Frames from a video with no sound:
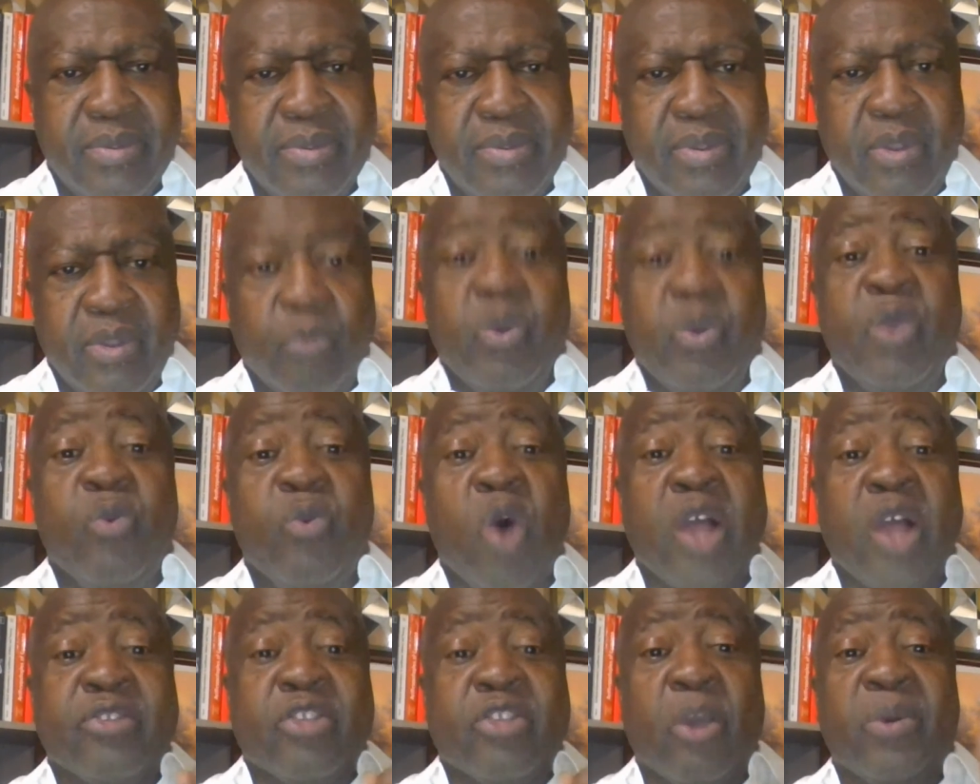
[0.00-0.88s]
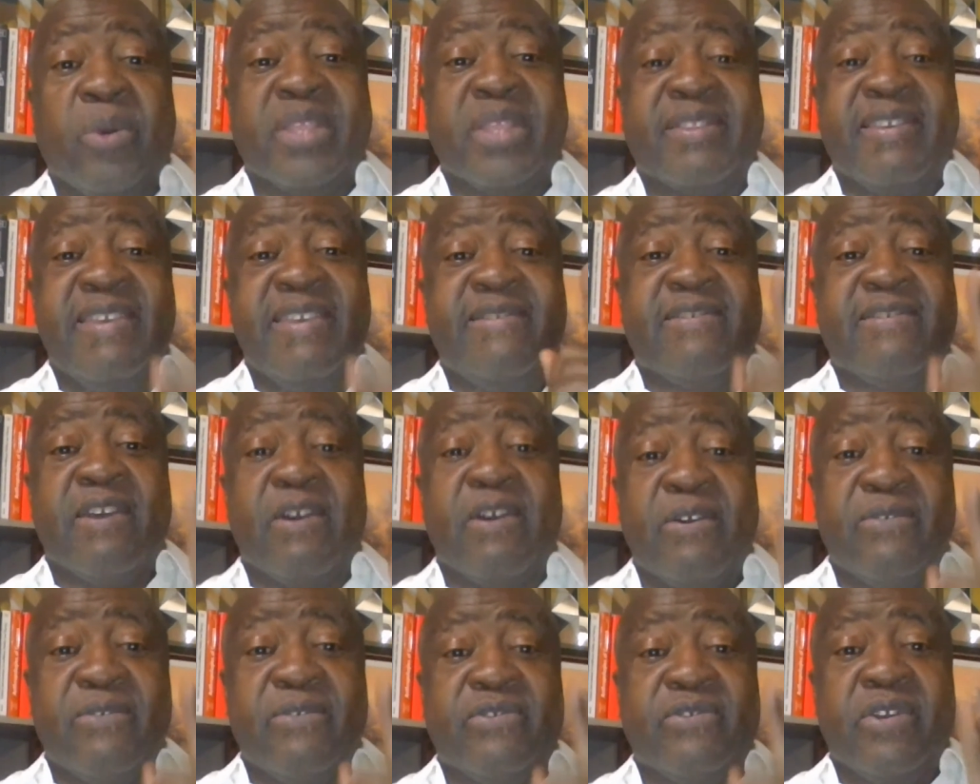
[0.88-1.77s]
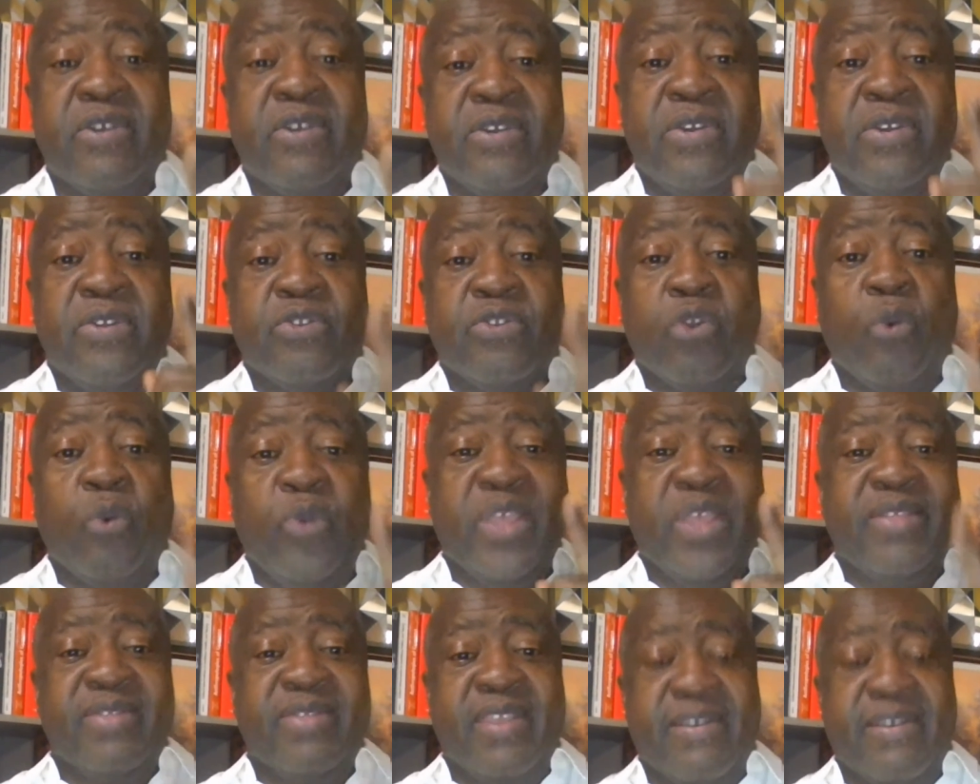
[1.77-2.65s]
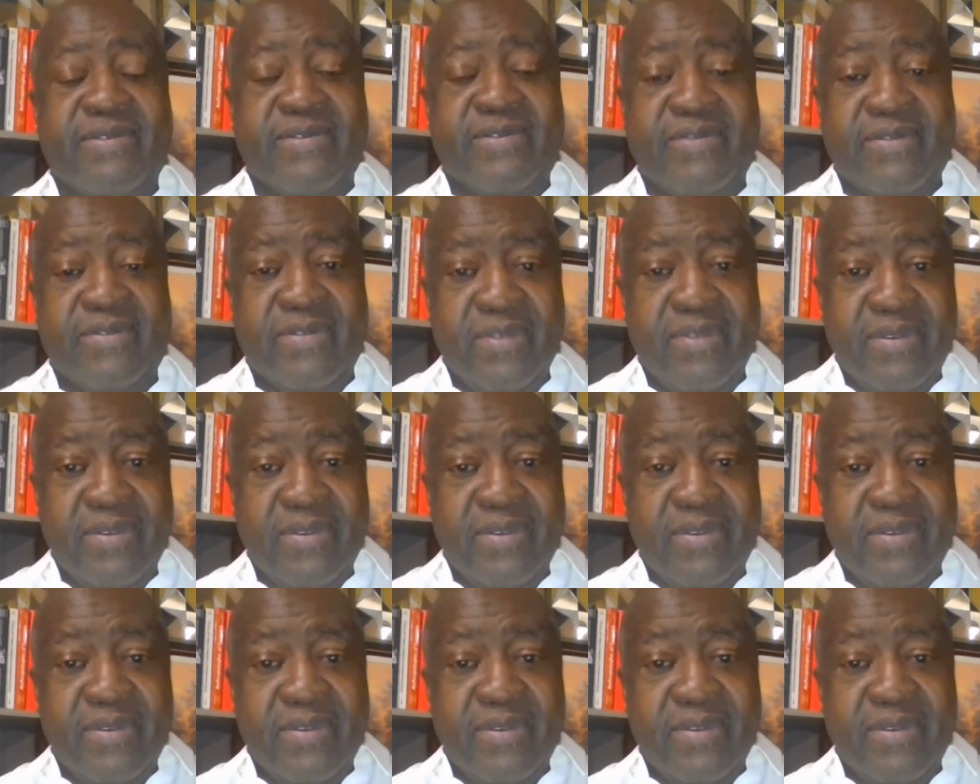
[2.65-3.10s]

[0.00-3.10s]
We want our teachers to win this,